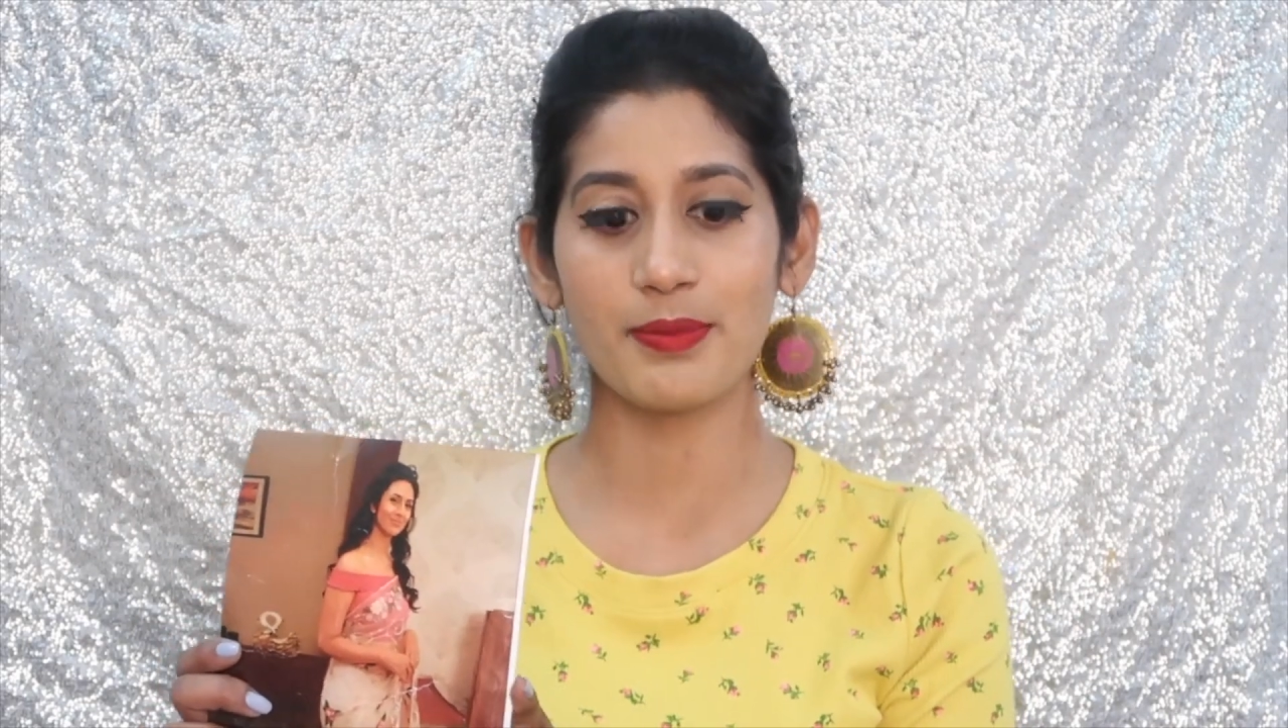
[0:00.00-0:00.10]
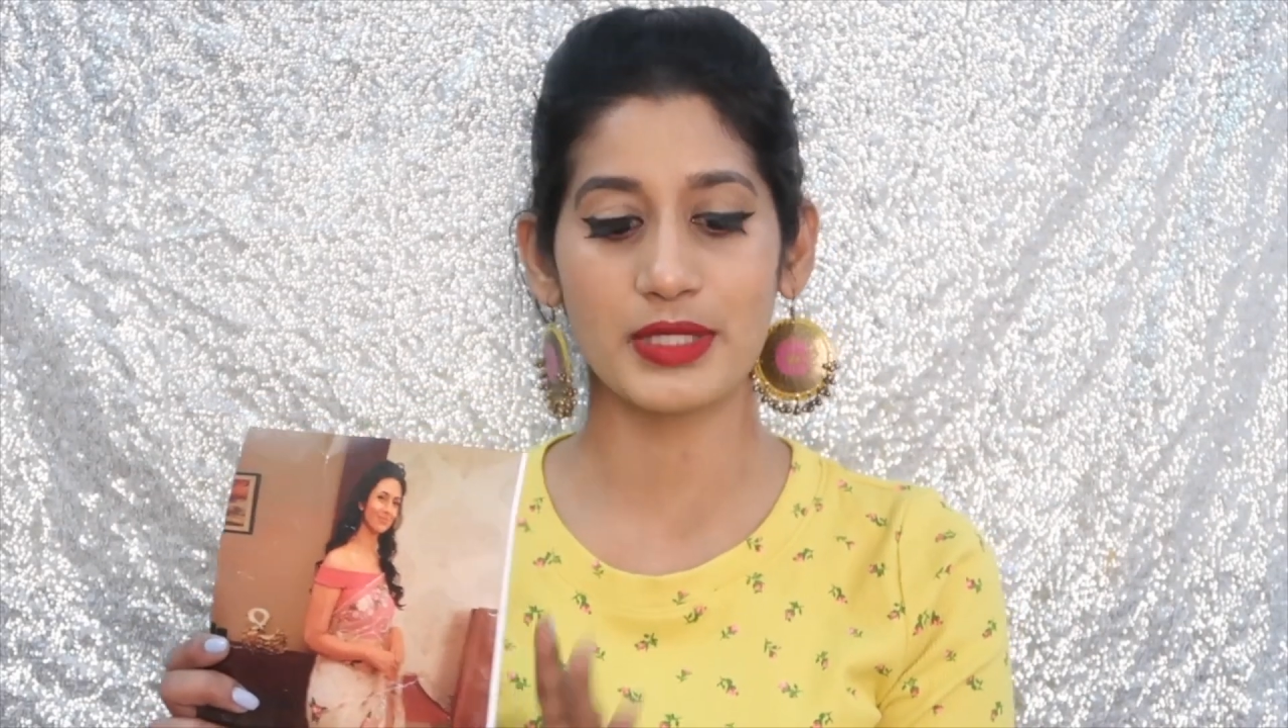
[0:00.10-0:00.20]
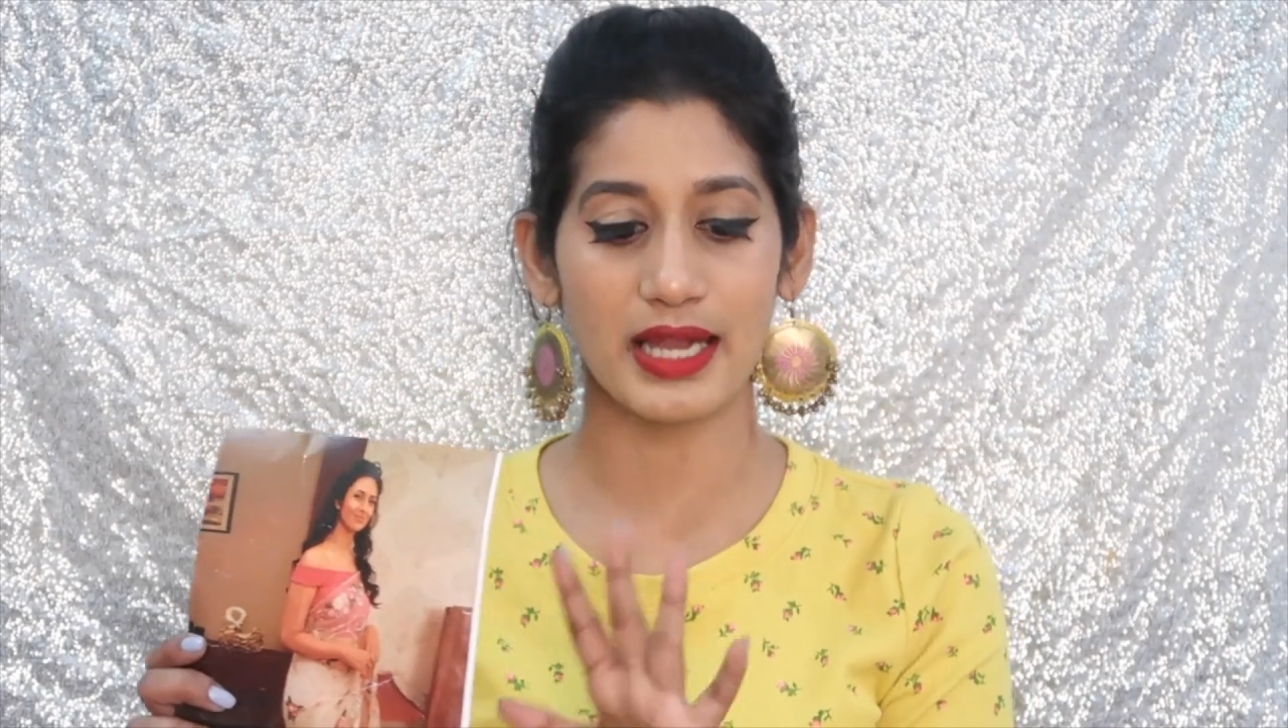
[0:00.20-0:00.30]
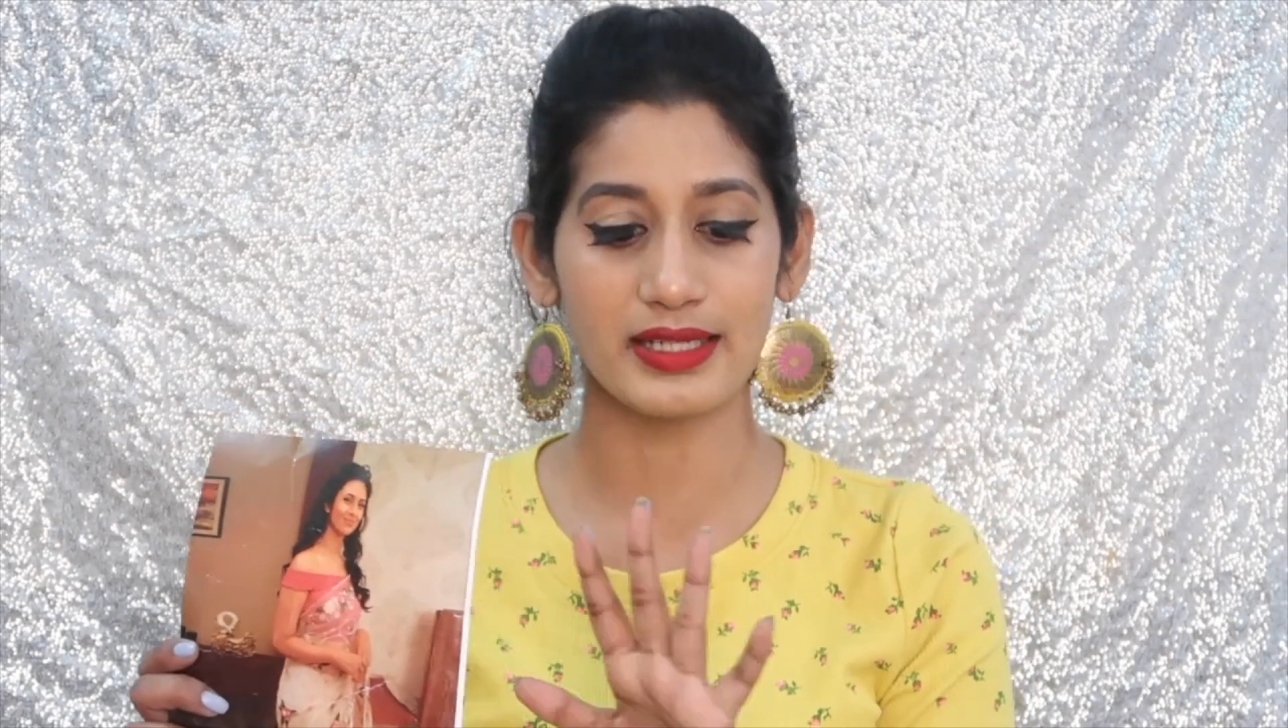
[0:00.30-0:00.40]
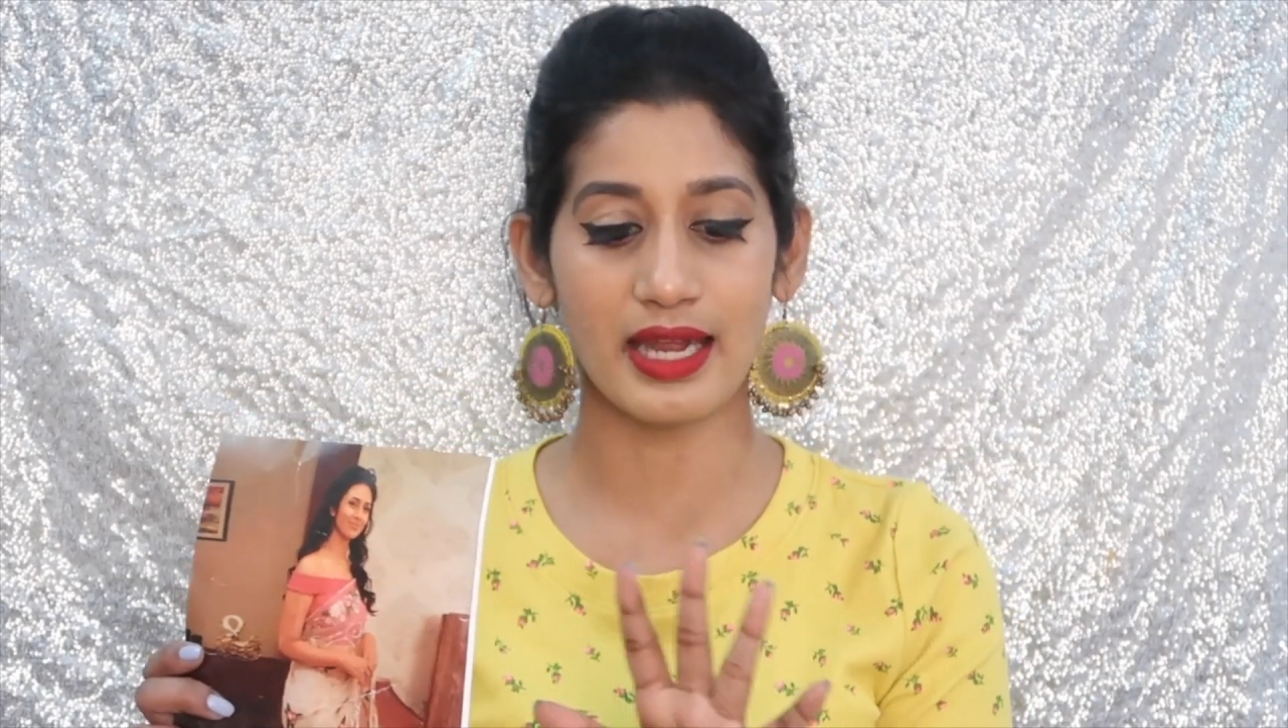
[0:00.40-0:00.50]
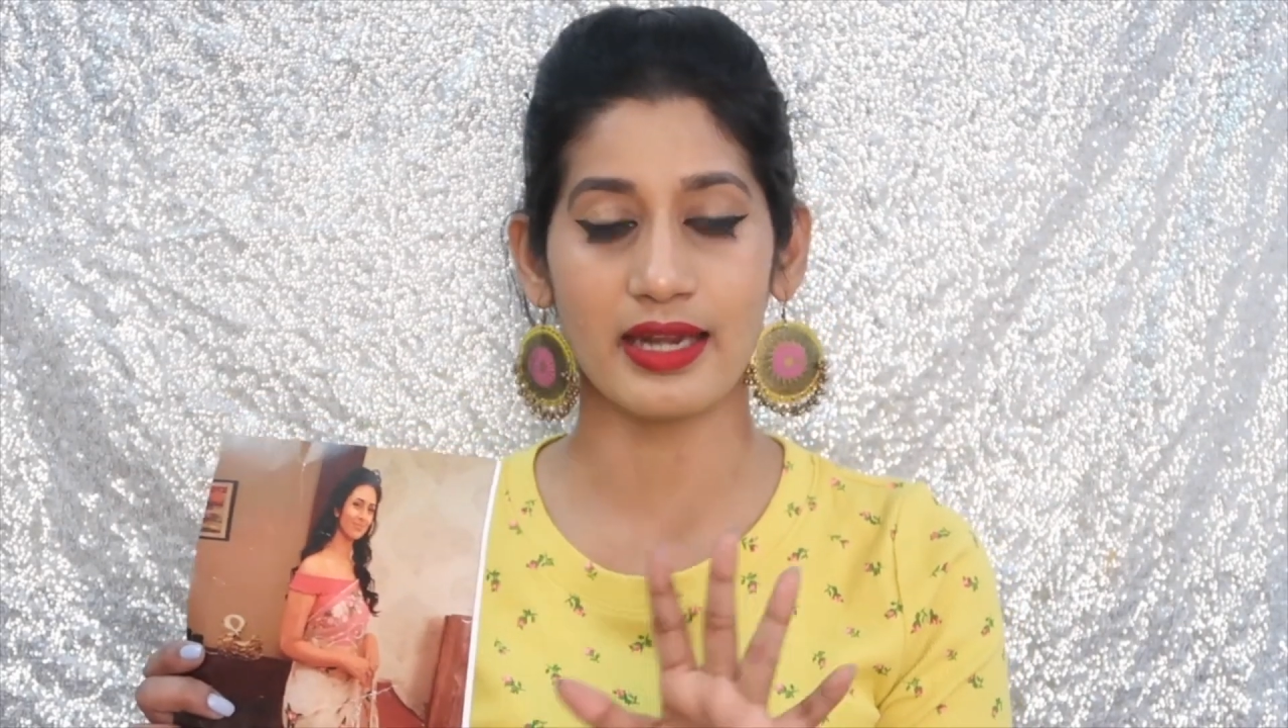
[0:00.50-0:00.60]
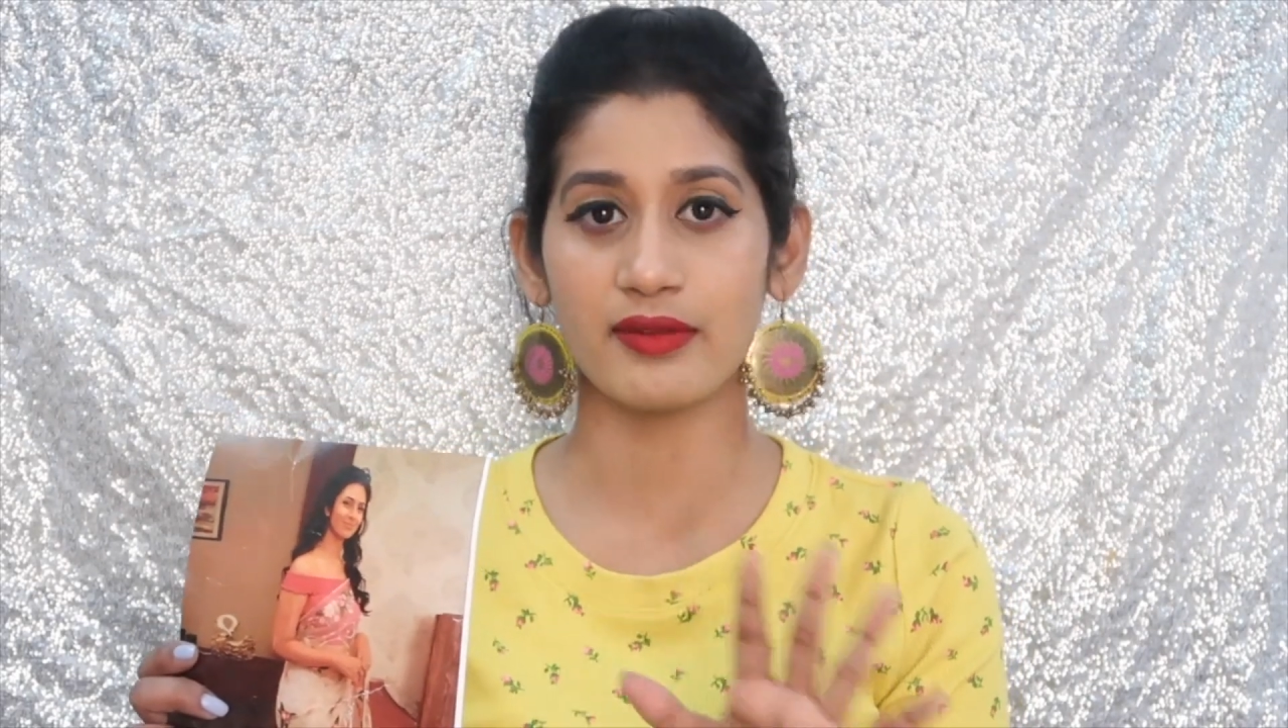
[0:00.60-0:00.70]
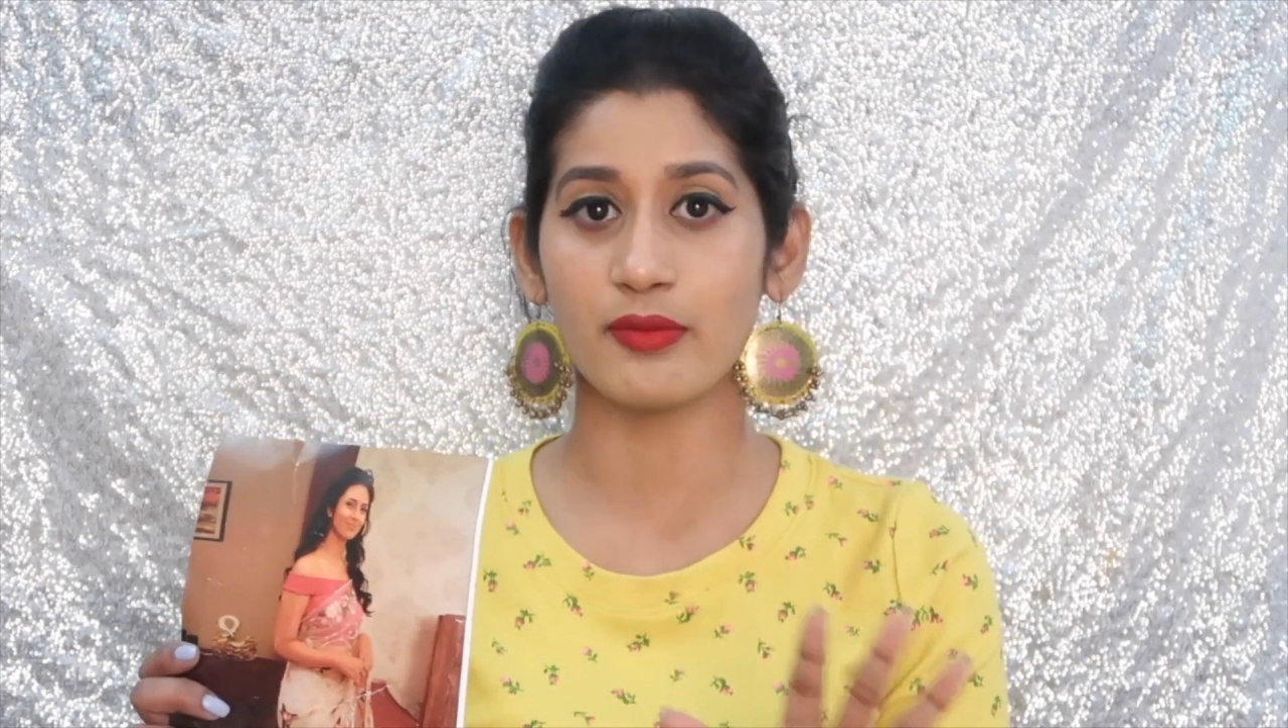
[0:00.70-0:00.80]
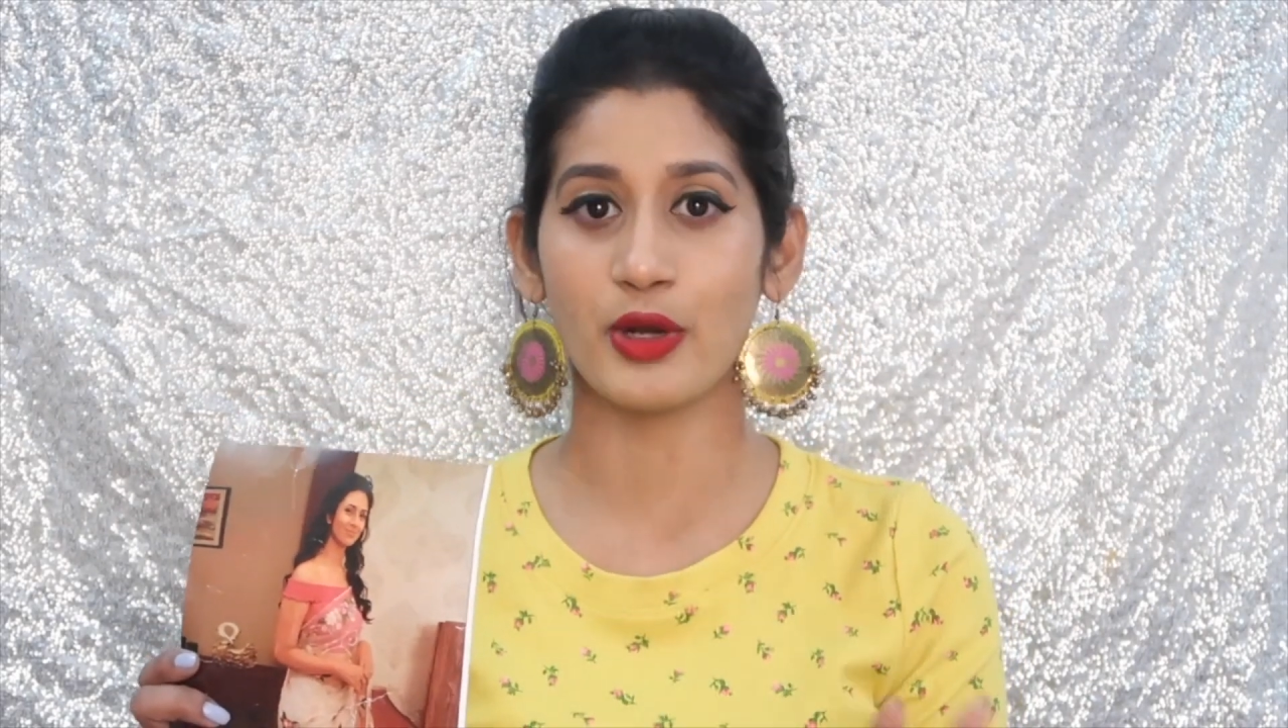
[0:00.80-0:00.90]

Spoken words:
website and